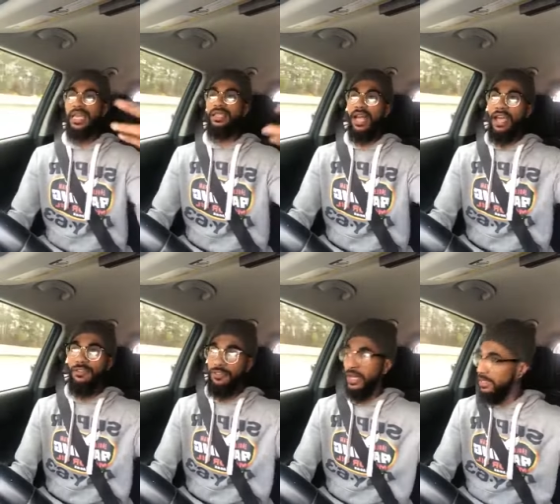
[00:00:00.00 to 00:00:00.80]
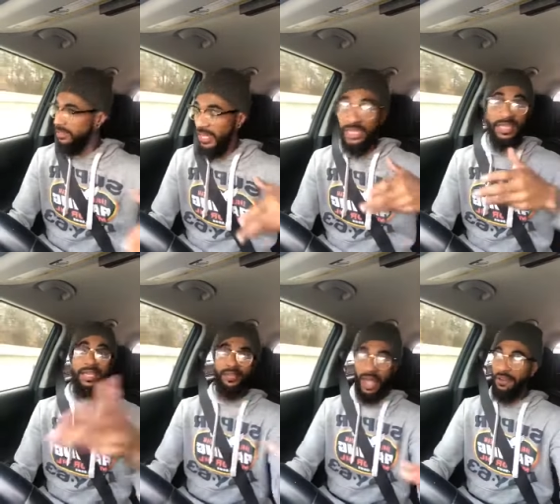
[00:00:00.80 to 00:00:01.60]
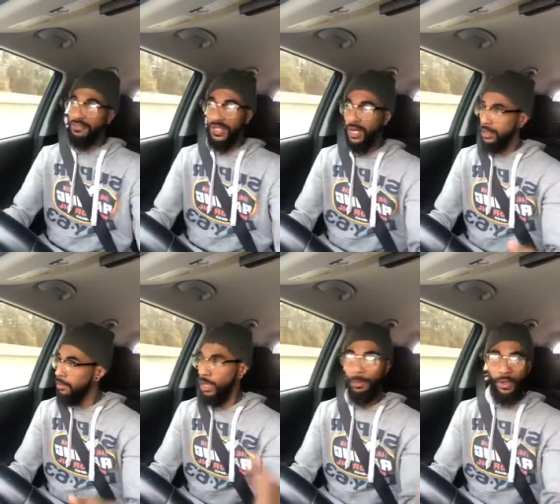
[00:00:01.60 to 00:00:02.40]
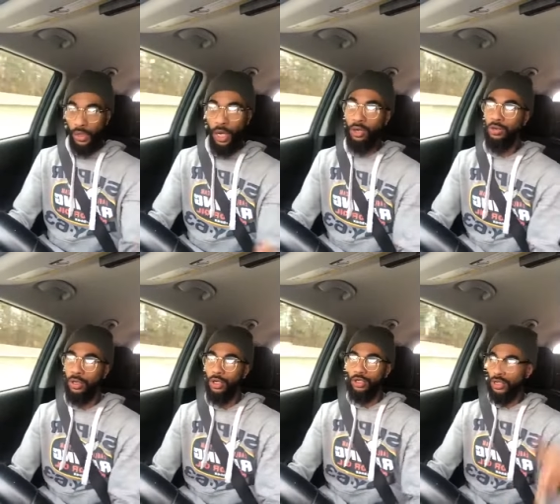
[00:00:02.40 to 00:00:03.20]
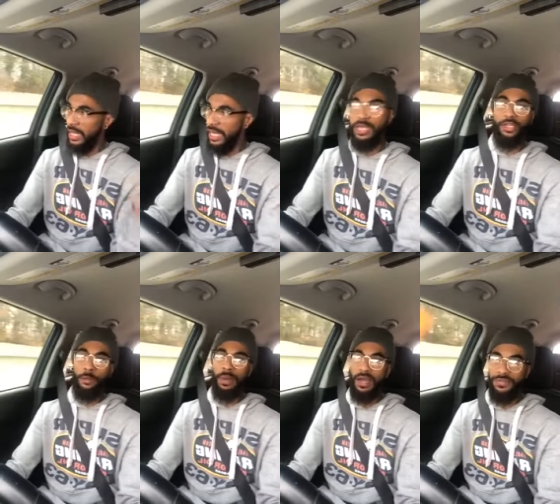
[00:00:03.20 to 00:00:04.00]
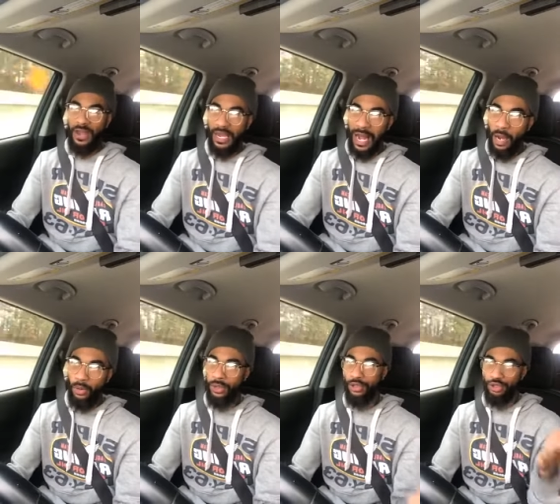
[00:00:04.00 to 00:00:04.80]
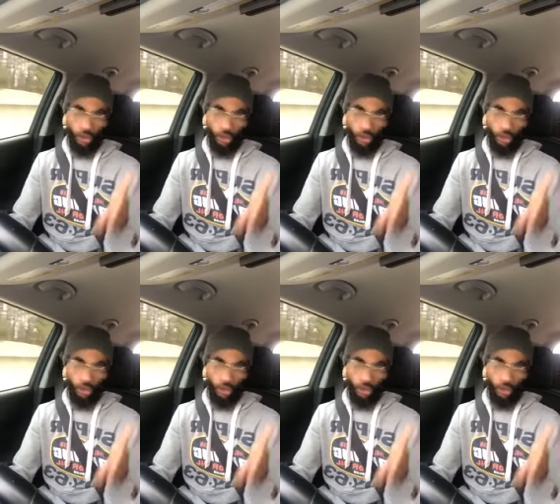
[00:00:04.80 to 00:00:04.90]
getting life and things in life done. But no, you're laying in your bed for eight hours